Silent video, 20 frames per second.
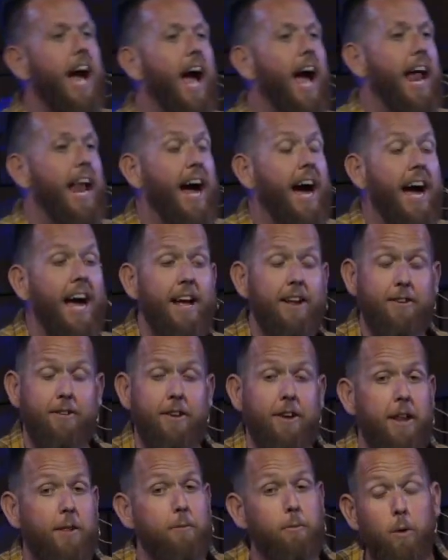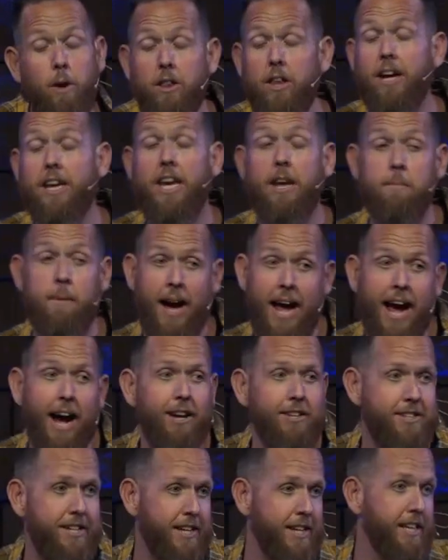And we're lucky my
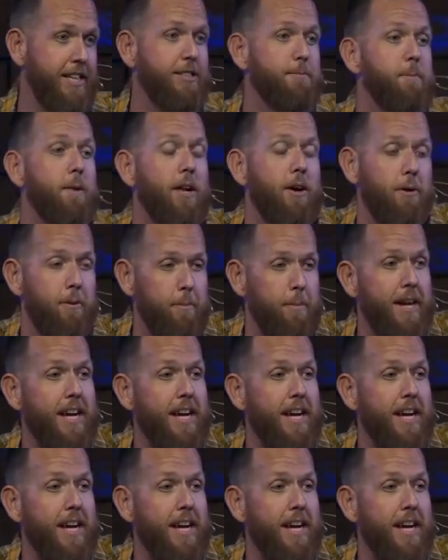house didn't explode,